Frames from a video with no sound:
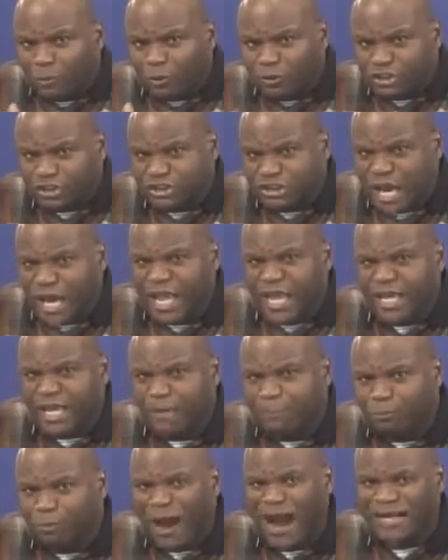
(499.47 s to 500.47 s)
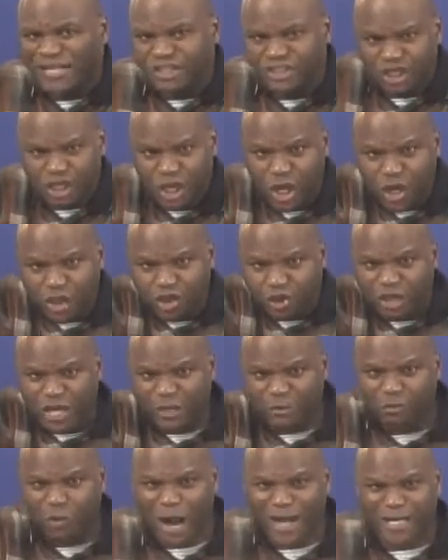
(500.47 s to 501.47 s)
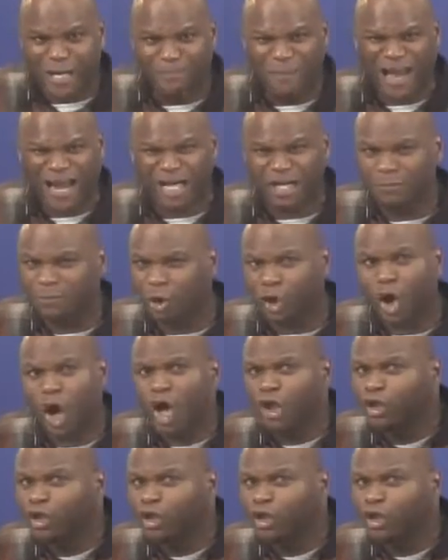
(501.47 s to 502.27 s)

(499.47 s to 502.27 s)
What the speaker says: studying and practicing, you're getting right in the back of the book.